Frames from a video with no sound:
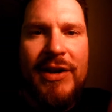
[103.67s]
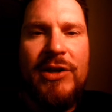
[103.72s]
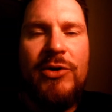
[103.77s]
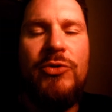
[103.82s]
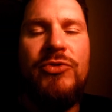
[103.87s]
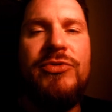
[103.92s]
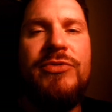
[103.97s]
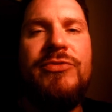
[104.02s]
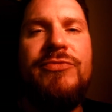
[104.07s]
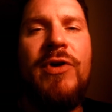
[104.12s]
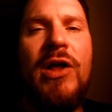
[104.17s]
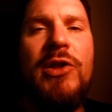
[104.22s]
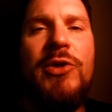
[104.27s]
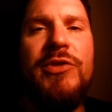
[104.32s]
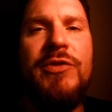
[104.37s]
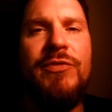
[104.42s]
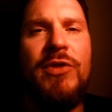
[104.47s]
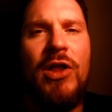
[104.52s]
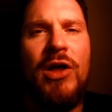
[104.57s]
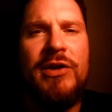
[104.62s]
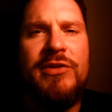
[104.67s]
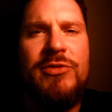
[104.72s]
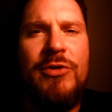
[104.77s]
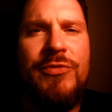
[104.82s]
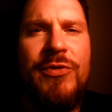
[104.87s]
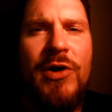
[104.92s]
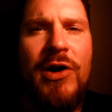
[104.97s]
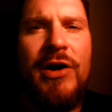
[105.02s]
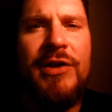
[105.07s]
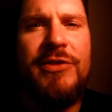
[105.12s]
who's followed the vlog so
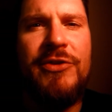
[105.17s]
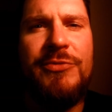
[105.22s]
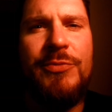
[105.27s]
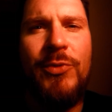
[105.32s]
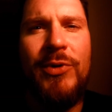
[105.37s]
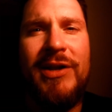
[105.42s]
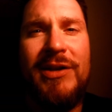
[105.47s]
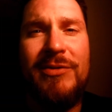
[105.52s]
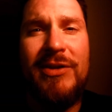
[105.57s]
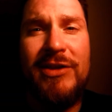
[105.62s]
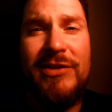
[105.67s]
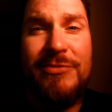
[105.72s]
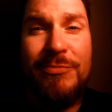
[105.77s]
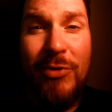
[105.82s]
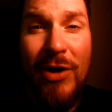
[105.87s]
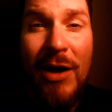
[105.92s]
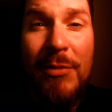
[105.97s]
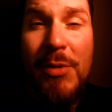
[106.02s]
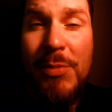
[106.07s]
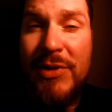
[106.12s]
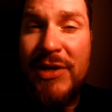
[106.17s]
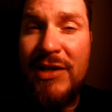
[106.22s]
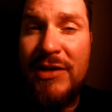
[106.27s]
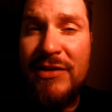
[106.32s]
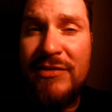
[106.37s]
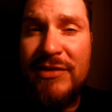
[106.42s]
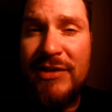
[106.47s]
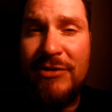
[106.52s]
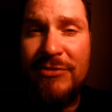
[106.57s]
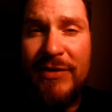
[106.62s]
far at this point is probably a
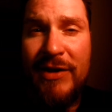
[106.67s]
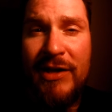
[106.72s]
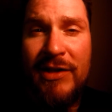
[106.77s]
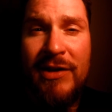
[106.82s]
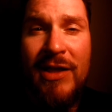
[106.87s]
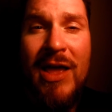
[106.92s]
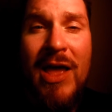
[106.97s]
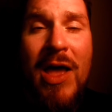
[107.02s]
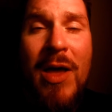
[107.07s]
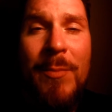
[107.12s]
Disney fan,